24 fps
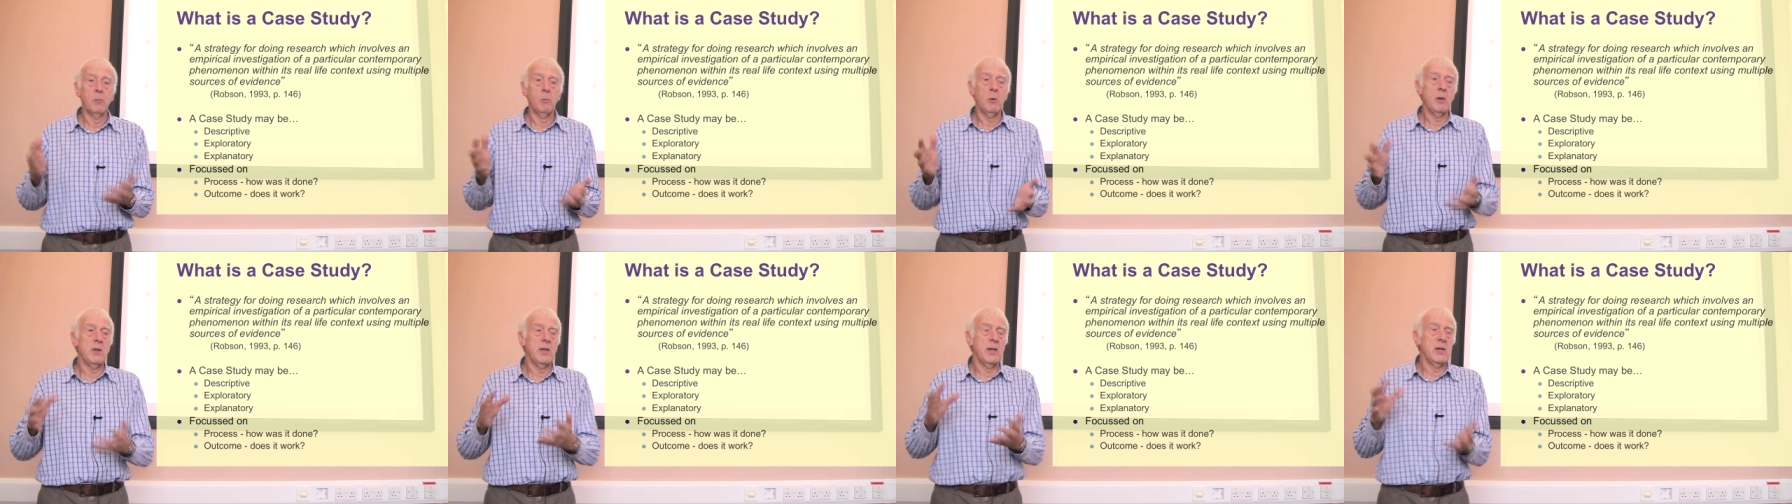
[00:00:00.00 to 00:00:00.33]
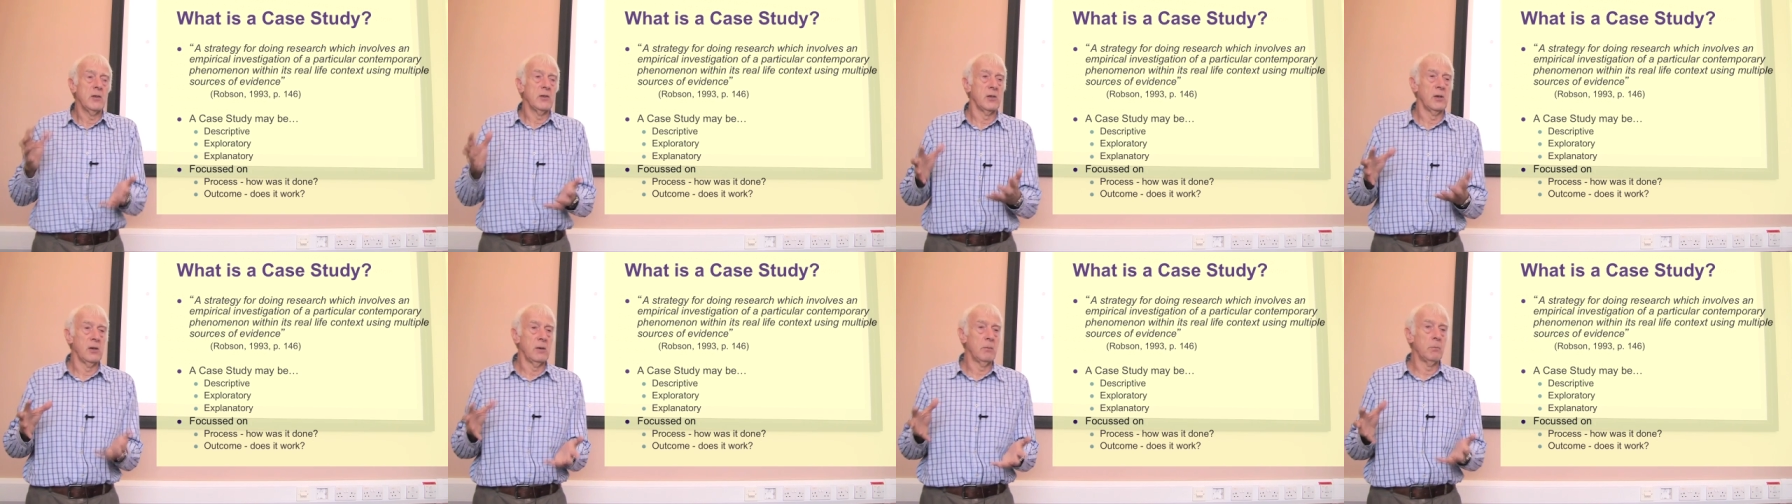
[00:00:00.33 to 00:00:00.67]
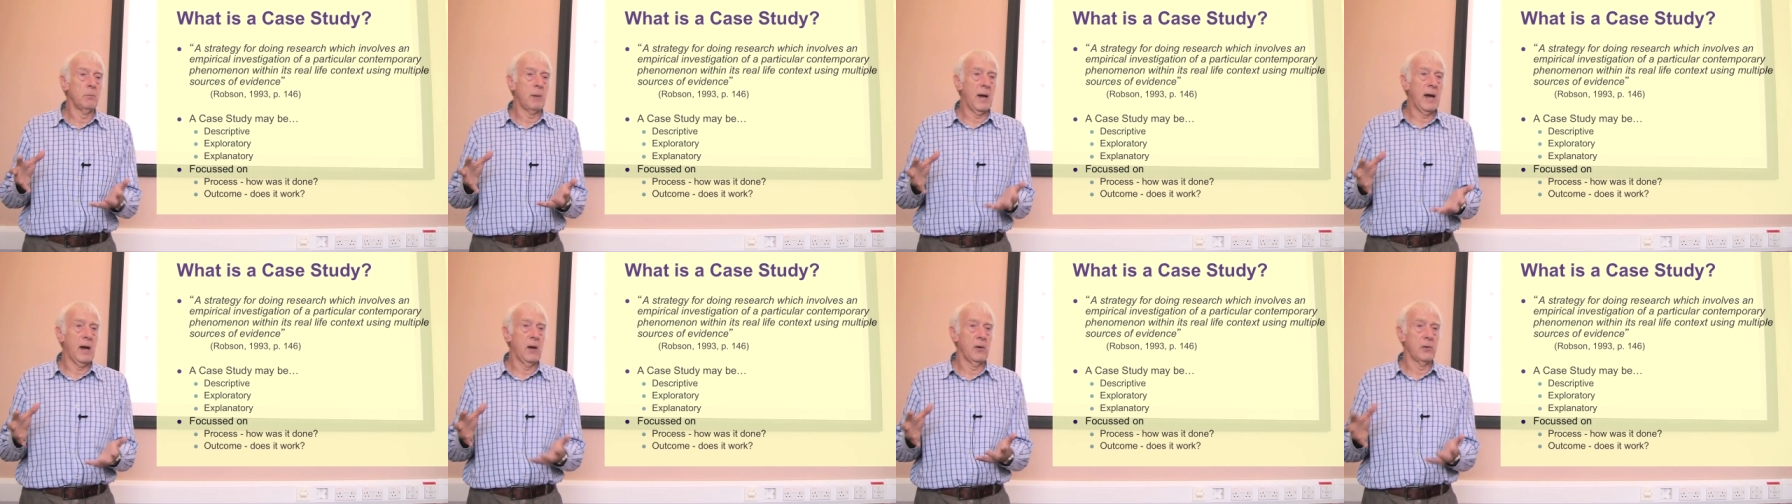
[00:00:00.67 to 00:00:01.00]
within
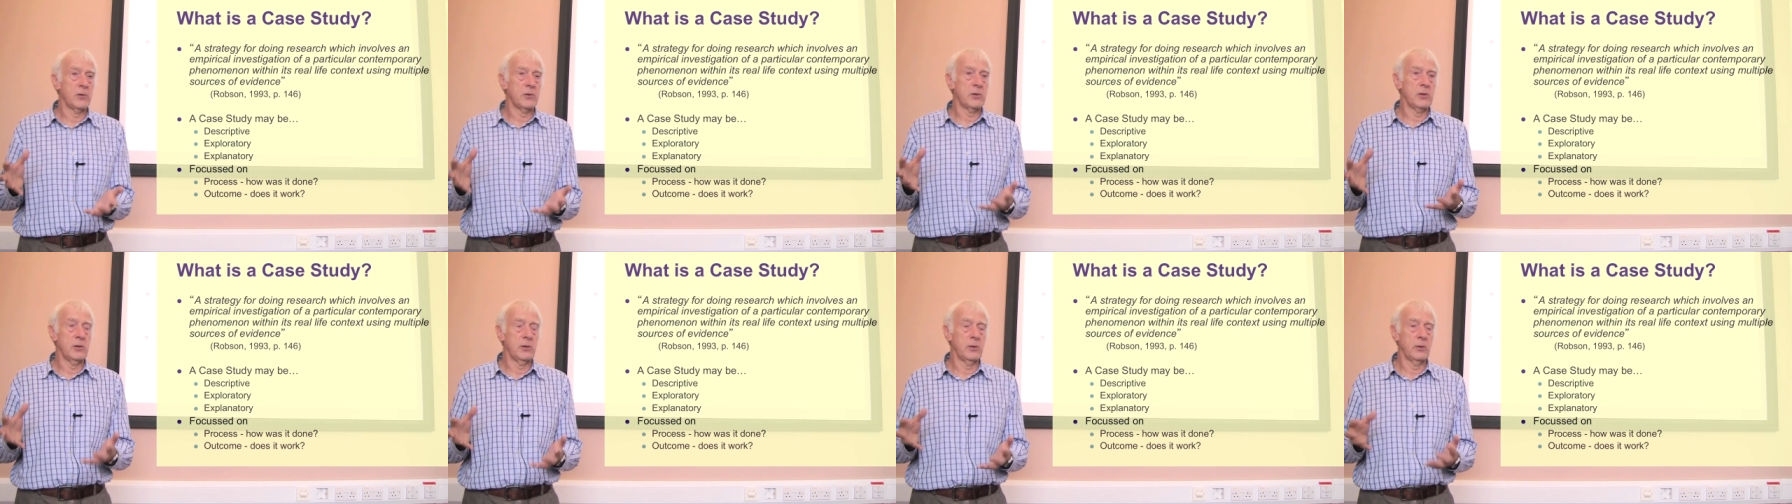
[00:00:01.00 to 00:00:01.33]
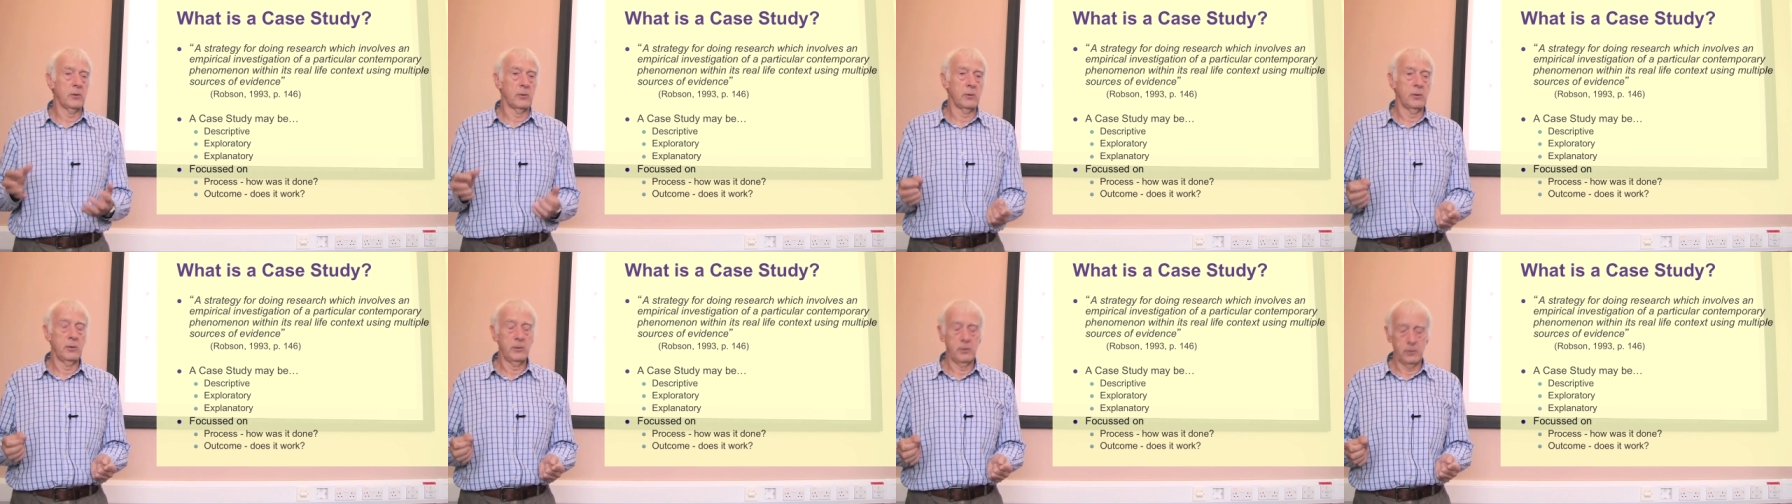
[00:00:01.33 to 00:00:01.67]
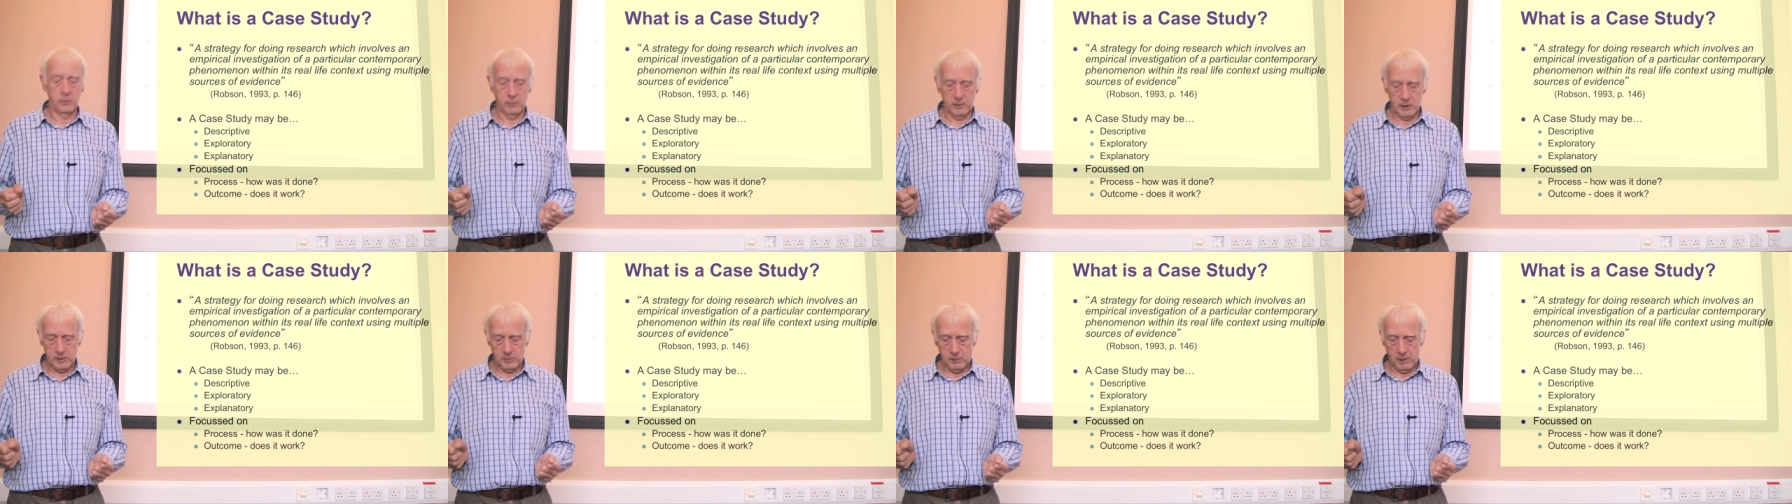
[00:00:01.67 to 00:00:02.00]
certain bounds to
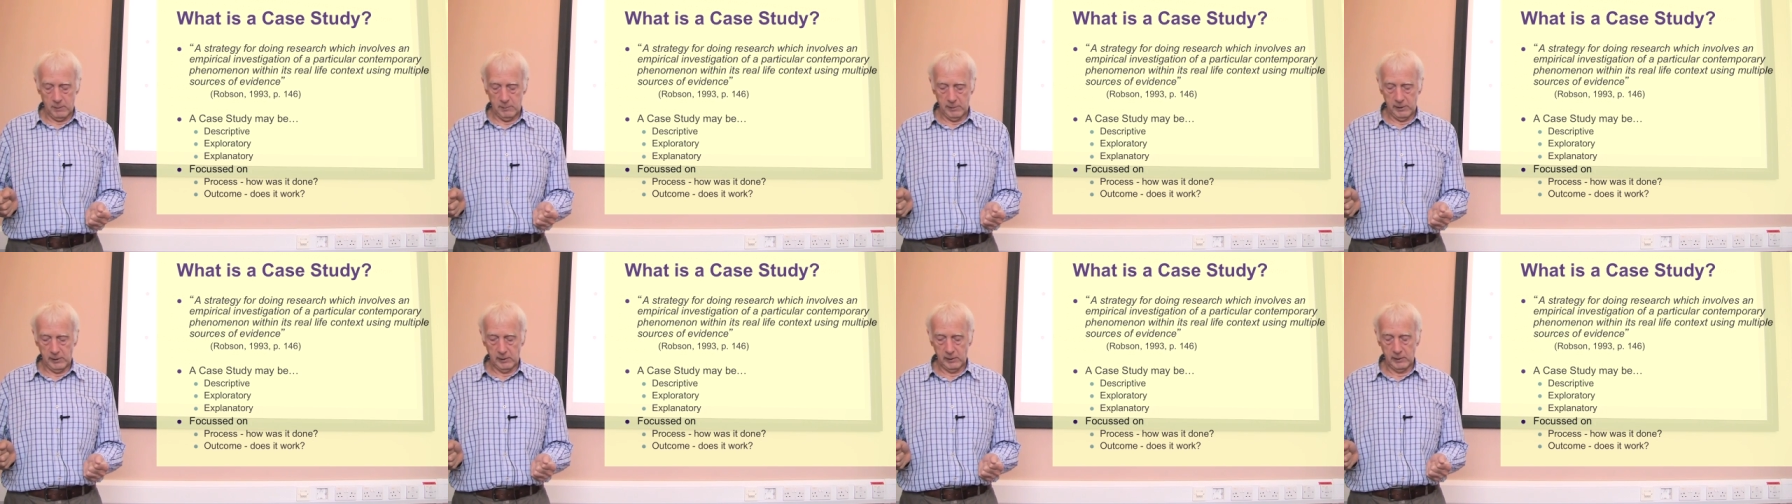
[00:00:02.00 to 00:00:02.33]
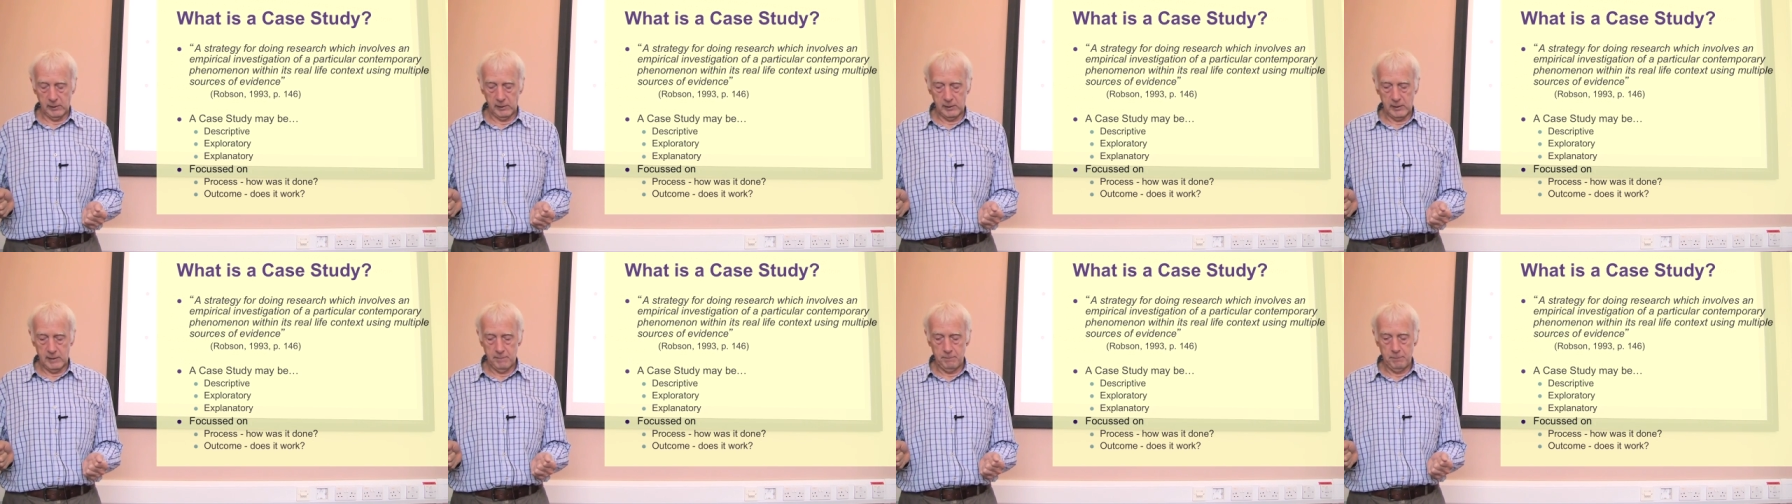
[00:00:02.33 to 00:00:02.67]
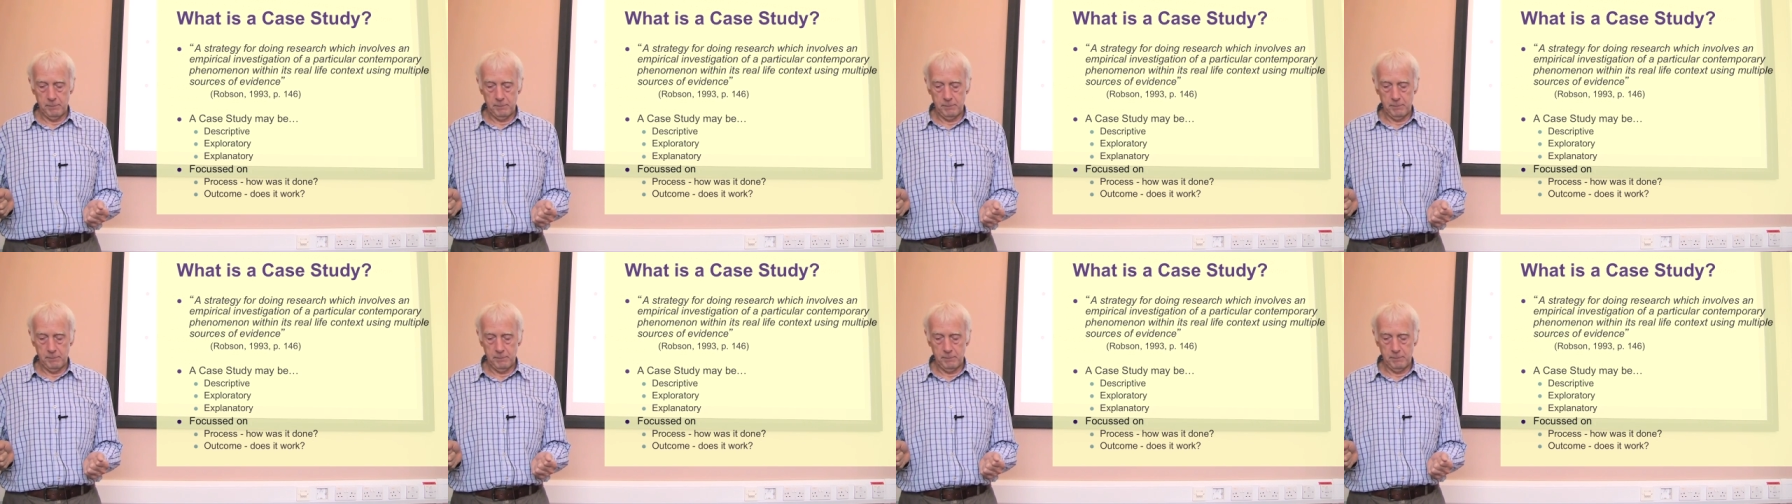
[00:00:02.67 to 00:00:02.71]
your experimental